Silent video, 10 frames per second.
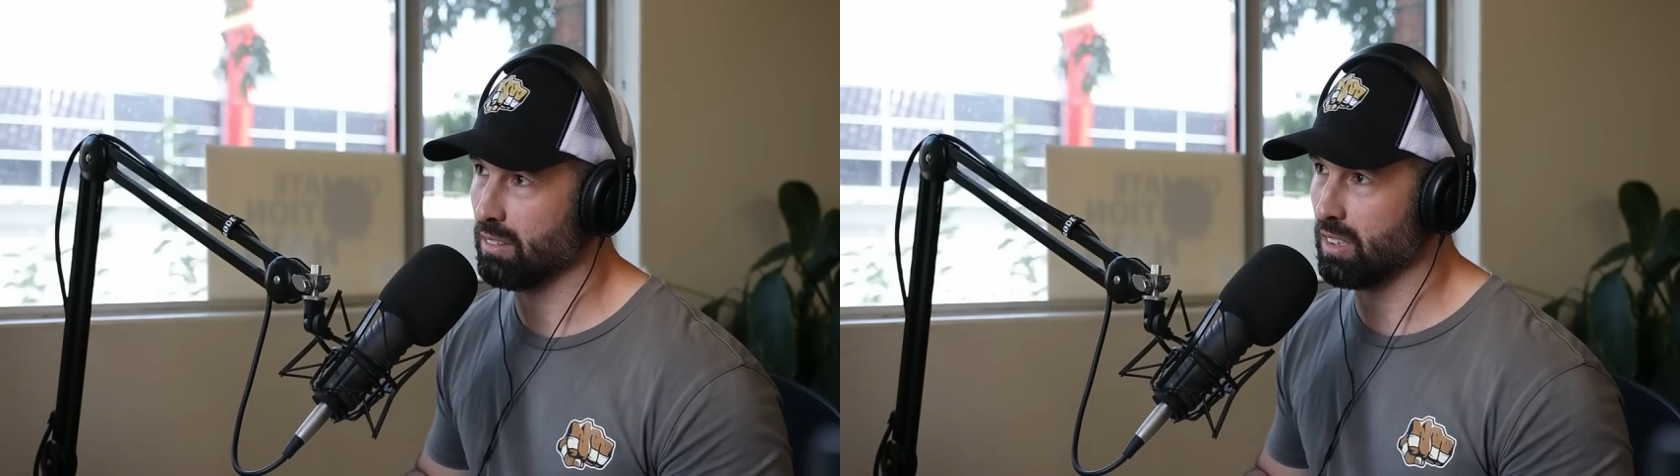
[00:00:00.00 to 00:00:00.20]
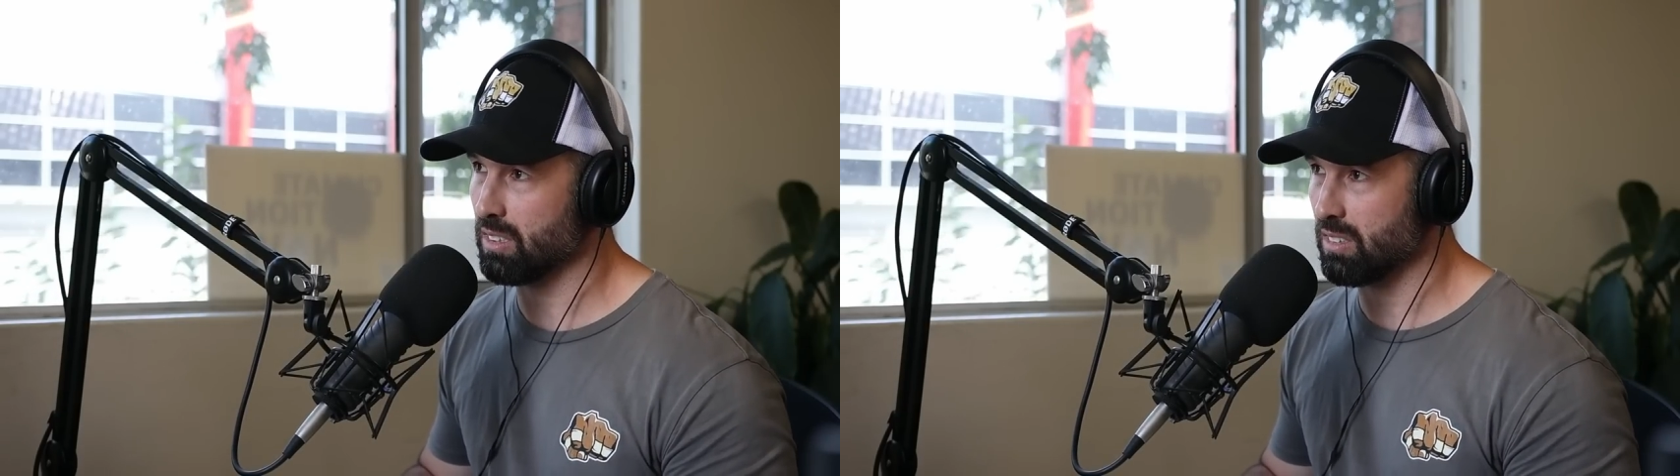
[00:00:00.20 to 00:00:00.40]

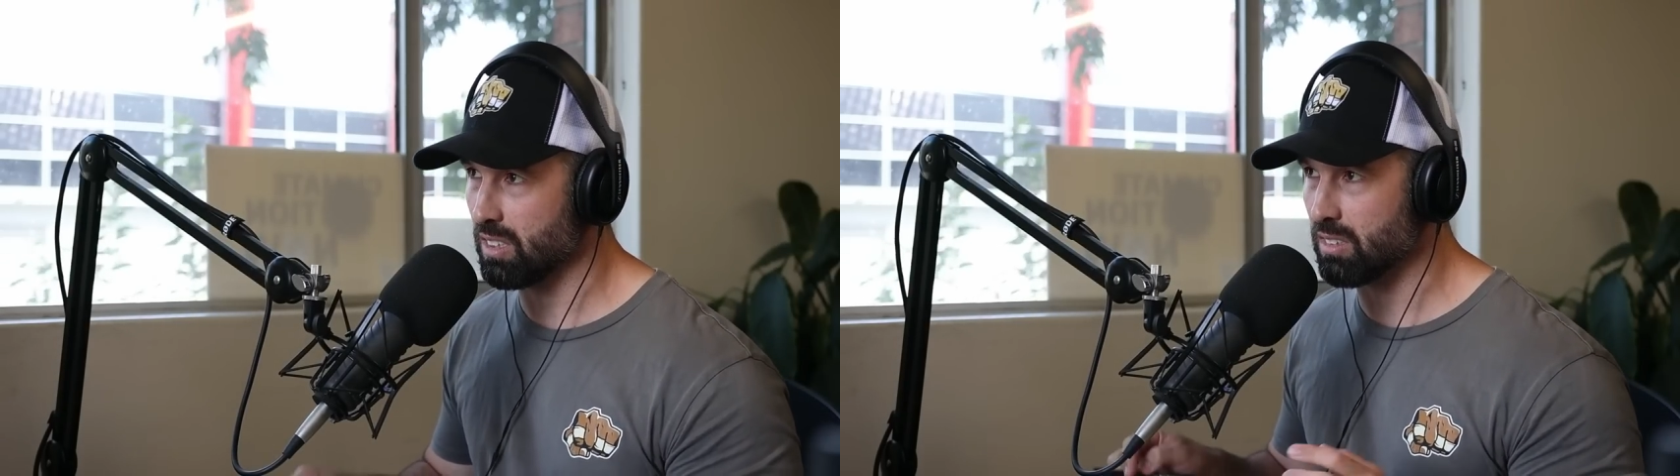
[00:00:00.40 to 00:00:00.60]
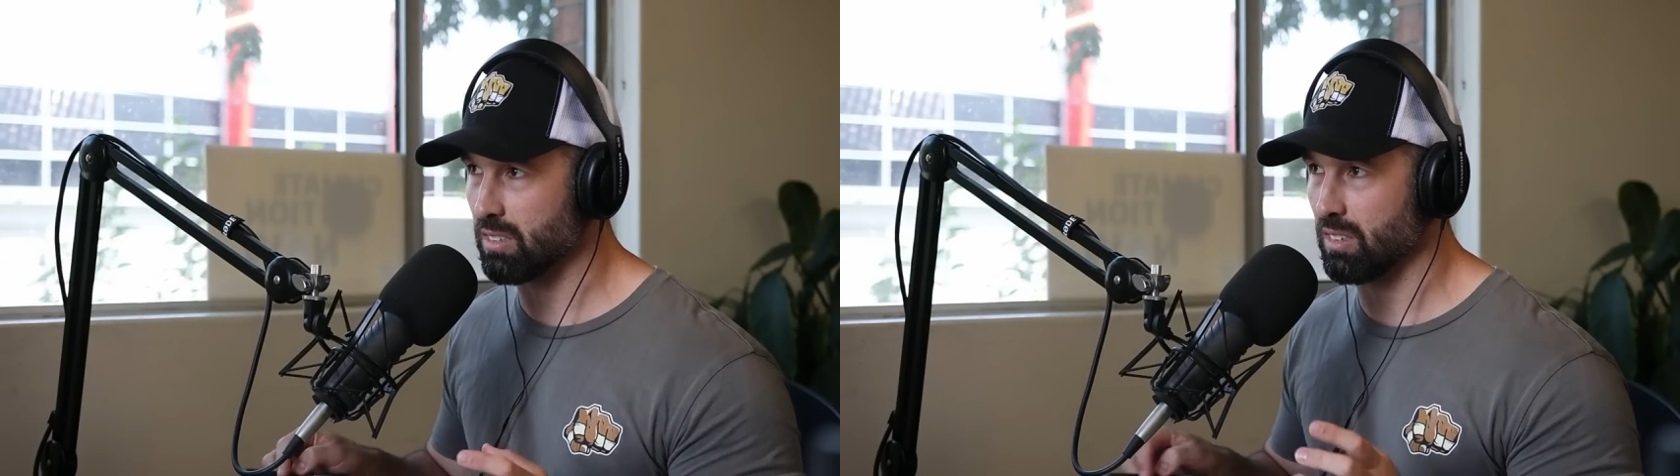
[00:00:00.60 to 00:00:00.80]

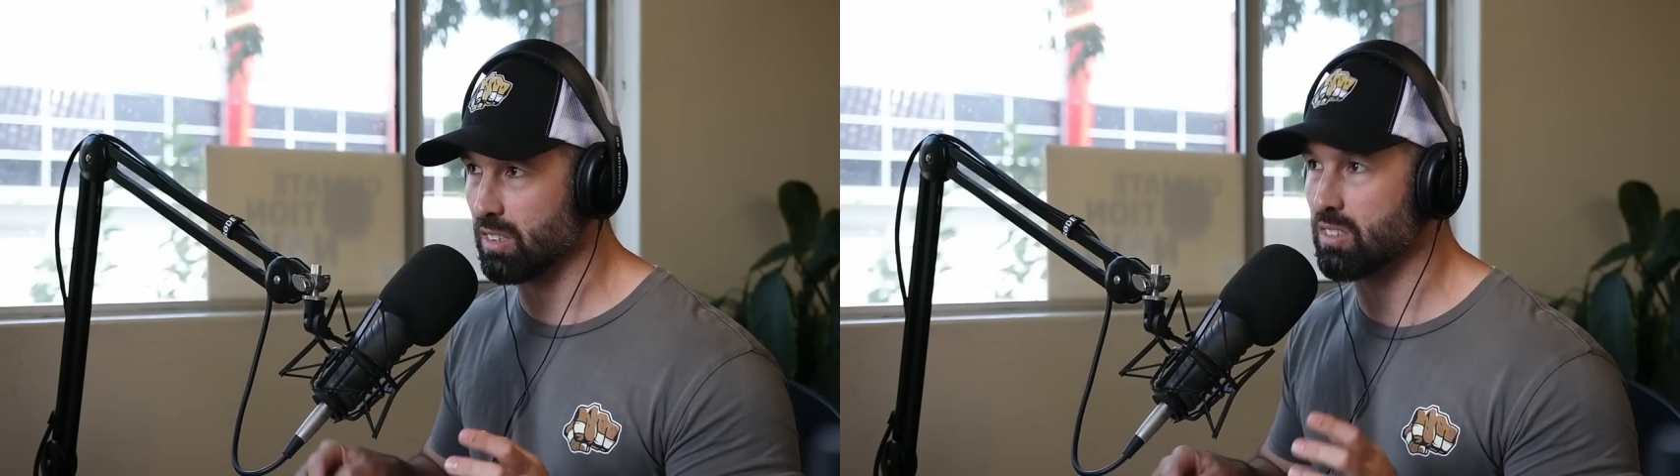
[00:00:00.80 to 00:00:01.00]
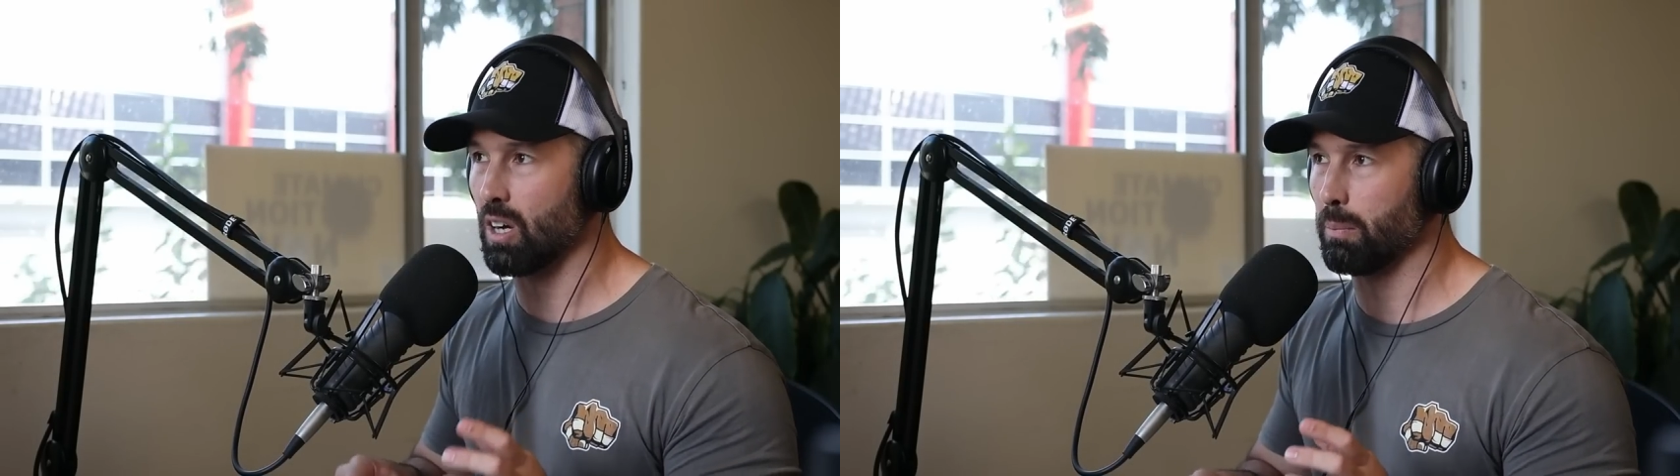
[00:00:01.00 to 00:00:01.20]

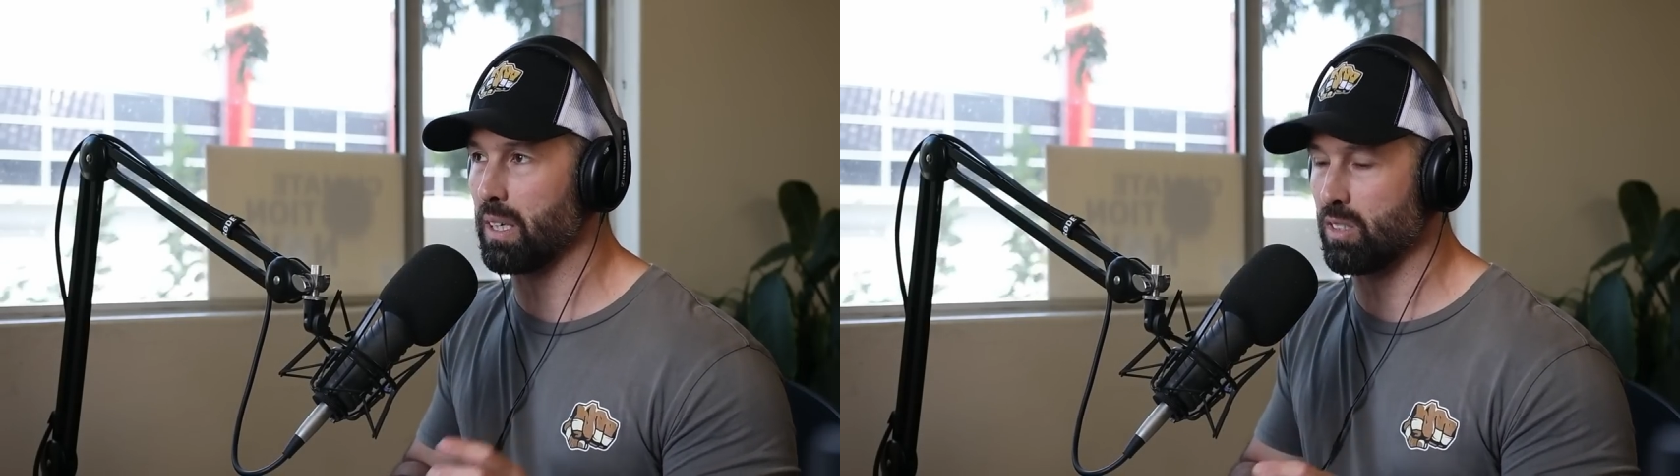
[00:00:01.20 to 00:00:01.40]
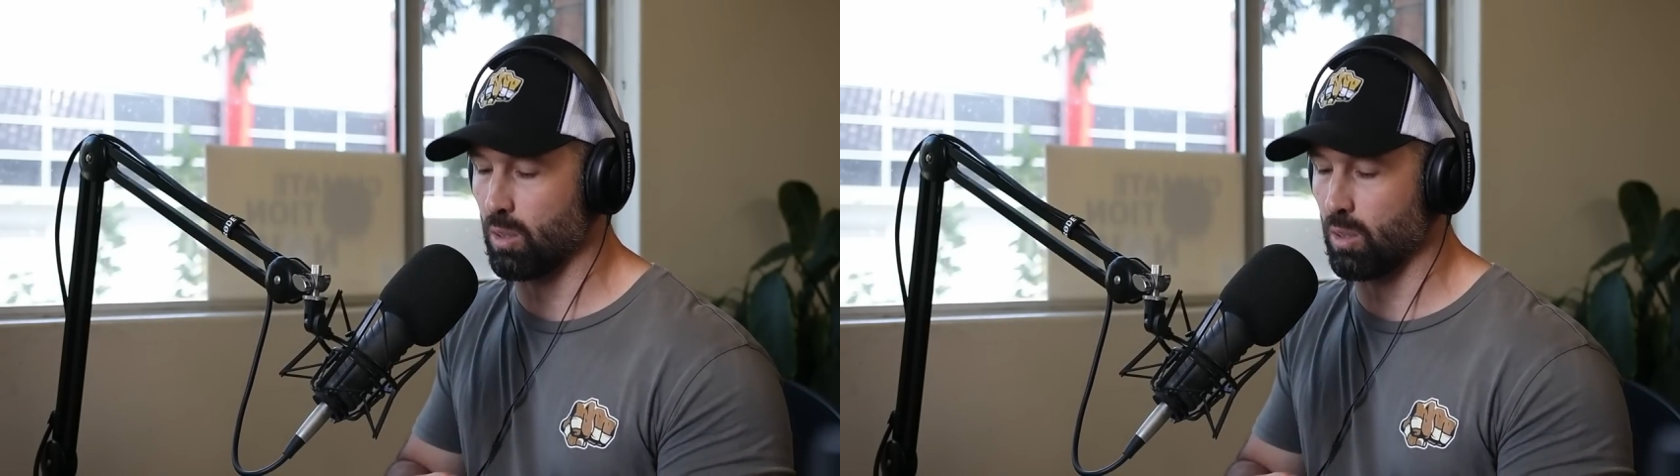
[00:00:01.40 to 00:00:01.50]
This topic is